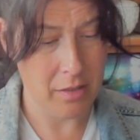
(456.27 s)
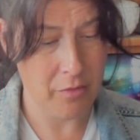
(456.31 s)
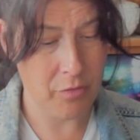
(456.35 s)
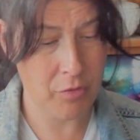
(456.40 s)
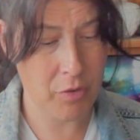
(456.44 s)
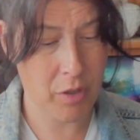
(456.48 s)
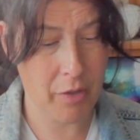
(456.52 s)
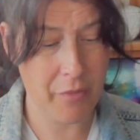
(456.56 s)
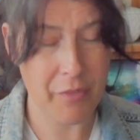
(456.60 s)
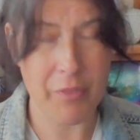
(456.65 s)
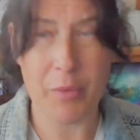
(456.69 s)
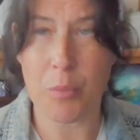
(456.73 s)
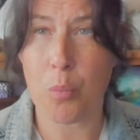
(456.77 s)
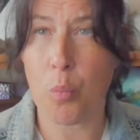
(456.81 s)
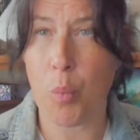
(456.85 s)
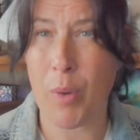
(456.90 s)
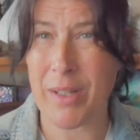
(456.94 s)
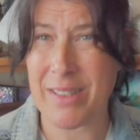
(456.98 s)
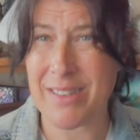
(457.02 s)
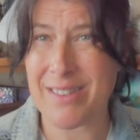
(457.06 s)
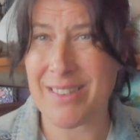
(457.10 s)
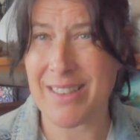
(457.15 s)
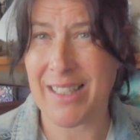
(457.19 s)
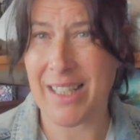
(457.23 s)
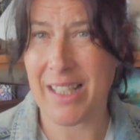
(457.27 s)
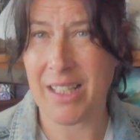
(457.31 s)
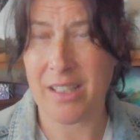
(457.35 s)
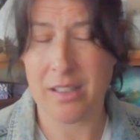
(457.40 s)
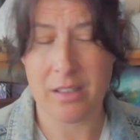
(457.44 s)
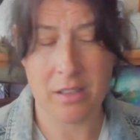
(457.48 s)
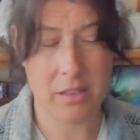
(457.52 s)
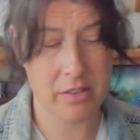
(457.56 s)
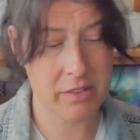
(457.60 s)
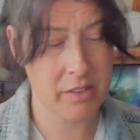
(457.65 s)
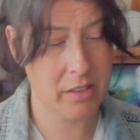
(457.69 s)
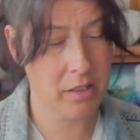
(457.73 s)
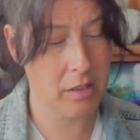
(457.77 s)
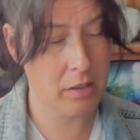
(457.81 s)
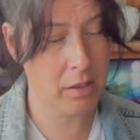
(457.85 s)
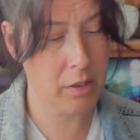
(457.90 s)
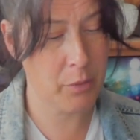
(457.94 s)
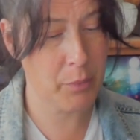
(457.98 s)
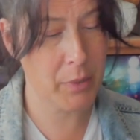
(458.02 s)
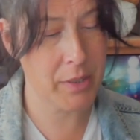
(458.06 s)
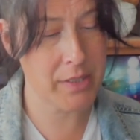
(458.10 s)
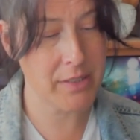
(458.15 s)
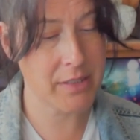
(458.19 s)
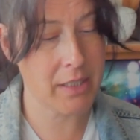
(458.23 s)
rather than wasting, because I don't like
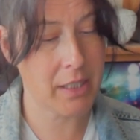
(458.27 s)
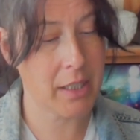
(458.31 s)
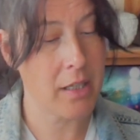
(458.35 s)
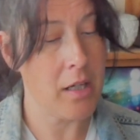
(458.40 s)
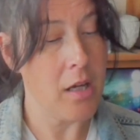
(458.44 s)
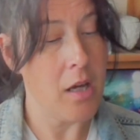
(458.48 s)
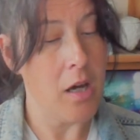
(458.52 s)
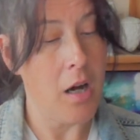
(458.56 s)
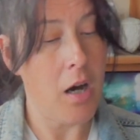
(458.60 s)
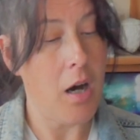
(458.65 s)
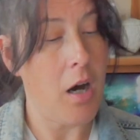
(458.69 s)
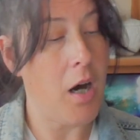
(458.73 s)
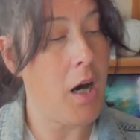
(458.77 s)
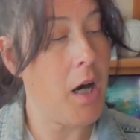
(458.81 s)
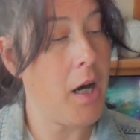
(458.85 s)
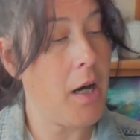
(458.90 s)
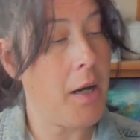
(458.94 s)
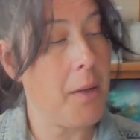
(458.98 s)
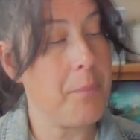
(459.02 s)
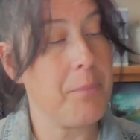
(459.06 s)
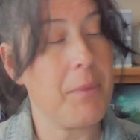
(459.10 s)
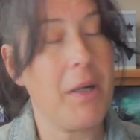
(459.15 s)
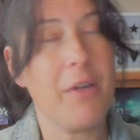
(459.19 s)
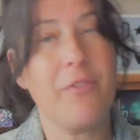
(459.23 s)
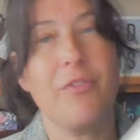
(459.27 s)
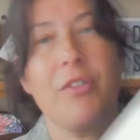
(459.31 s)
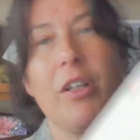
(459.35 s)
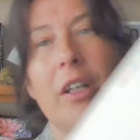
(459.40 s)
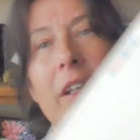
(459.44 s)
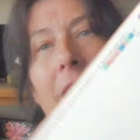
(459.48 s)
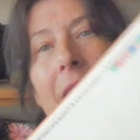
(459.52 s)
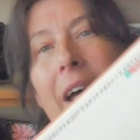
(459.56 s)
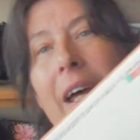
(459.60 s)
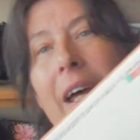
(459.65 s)
wasting. I've done